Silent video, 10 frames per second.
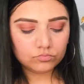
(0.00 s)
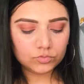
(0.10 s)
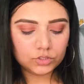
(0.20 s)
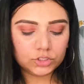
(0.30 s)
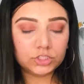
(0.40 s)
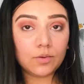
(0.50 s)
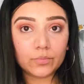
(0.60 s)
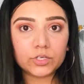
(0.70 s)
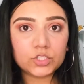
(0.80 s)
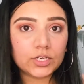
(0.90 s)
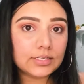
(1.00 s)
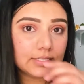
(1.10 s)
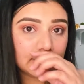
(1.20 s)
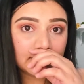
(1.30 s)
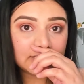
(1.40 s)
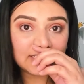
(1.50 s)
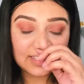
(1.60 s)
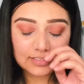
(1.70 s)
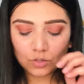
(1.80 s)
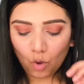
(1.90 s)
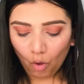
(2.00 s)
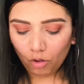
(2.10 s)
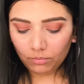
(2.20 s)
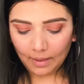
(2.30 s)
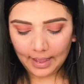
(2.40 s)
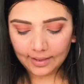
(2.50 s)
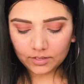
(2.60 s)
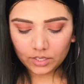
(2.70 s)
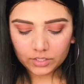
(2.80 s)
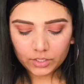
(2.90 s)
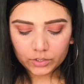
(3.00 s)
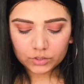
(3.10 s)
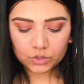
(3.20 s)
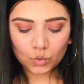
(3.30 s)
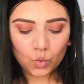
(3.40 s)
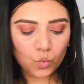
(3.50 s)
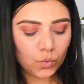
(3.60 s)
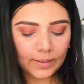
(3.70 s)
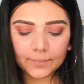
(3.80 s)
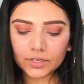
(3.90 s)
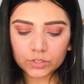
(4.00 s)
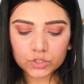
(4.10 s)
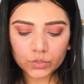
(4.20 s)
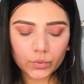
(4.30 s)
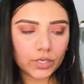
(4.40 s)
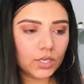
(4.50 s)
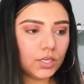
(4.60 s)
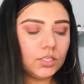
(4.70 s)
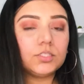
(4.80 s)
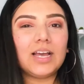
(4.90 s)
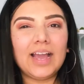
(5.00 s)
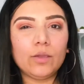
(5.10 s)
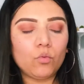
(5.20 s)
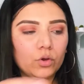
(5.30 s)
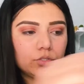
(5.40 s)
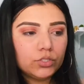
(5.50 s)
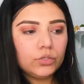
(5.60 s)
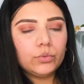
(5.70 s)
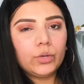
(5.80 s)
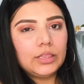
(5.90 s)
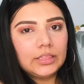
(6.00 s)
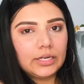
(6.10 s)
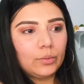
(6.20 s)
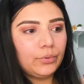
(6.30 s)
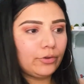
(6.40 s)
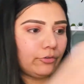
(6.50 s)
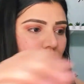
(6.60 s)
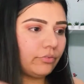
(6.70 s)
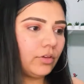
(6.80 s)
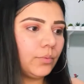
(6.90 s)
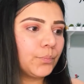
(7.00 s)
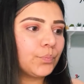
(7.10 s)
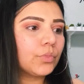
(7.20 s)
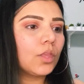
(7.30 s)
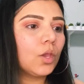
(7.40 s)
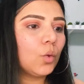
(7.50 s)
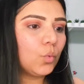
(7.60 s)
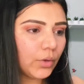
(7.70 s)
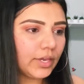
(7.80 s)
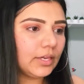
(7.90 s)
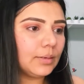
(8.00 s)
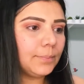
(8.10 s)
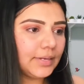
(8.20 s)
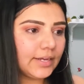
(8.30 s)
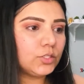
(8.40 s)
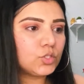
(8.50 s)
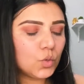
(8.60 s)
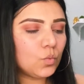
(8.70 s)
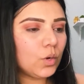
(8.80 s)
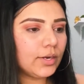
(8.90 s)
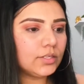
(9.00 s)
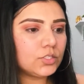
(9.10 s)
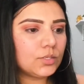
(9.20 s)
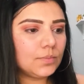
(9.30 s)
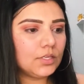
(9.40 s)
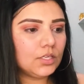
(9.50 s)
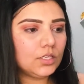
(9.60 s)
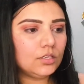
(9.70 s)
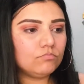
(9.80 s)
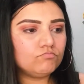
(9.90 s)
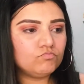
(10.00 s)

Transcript: shimmery shades in this. It is all matte. So what I'm gonna do is I want to do a little bit of wing, but I don't want it to be